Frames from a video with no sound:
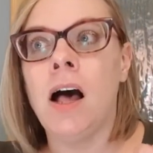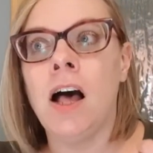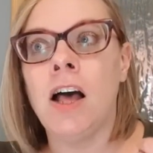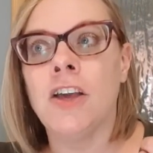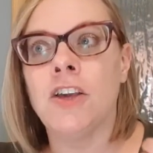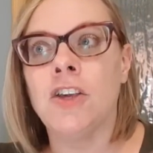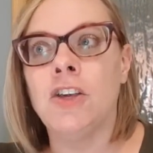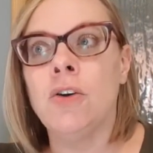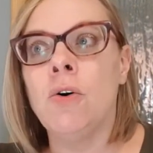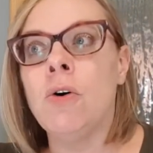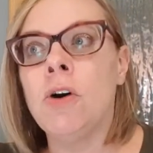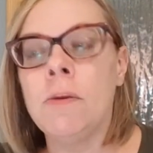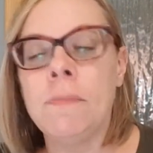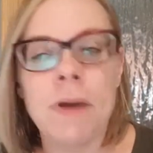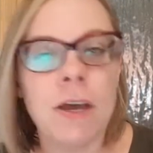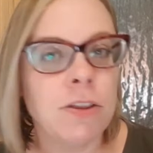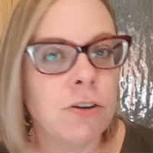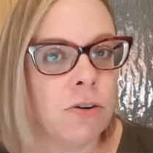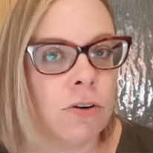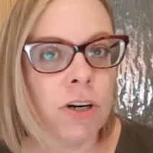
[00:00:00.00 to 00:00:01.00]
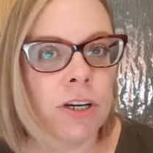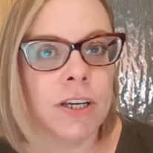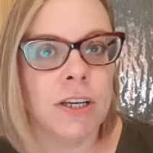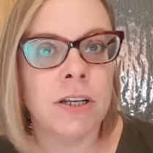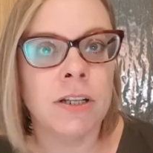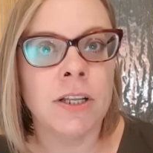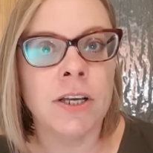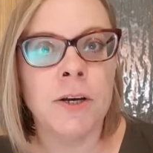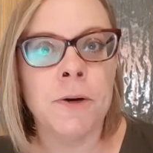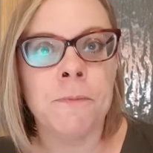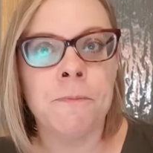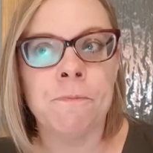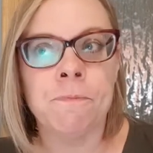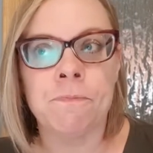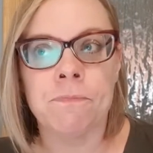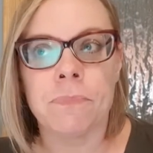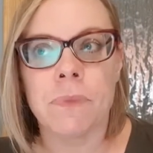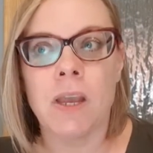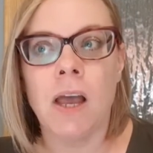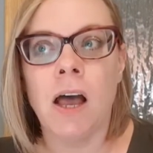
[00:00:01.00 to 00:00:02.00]
your math
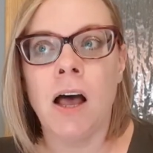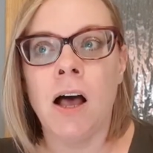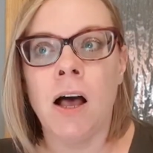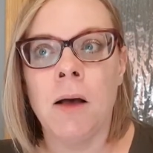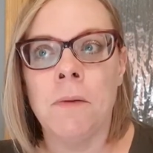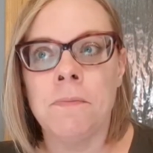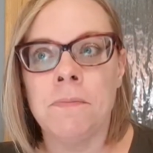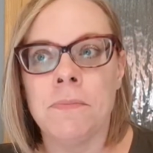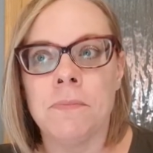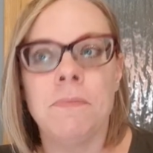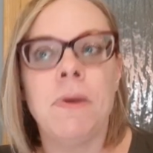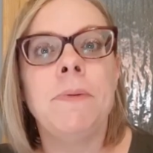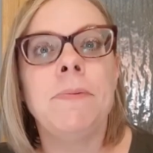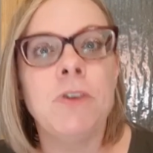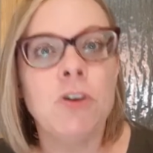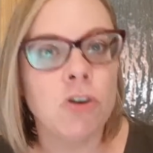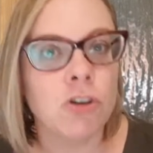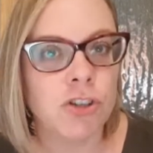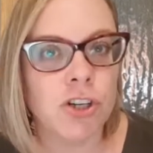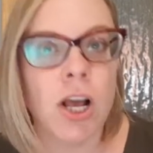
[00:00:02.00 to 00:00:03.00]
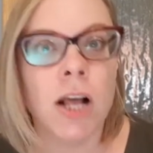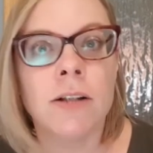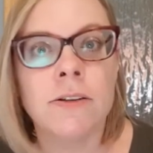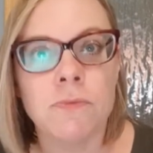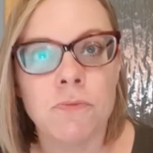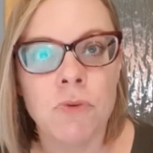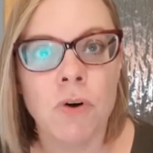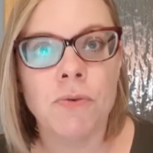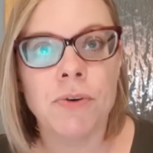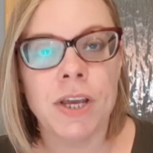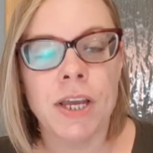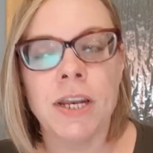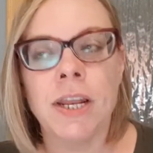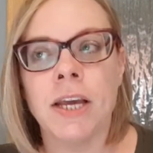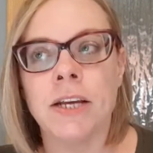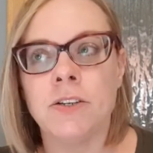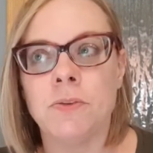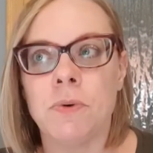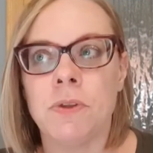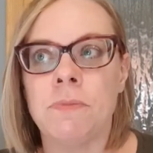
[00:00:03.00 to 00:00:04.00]
curriculum, maybe your child won't
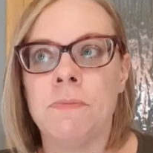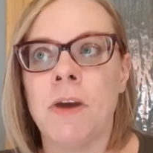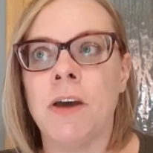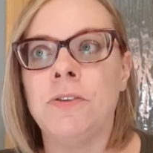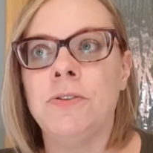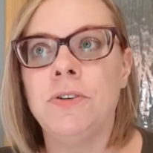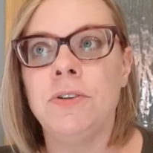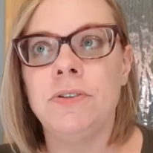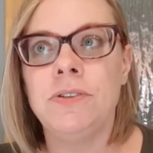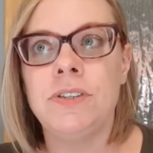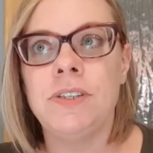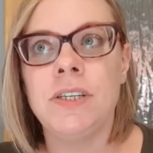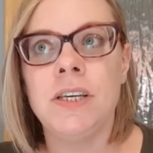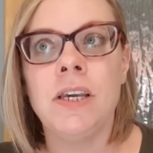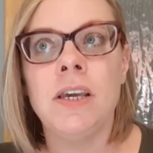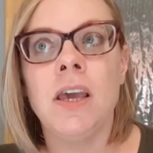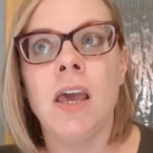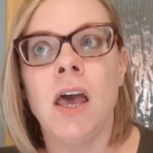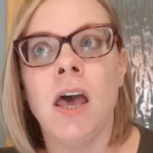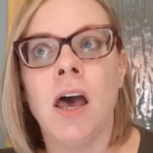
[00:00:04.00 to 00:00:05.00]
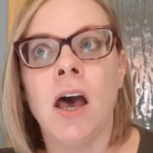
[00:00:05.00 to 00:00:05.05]
connect with Math-U-See,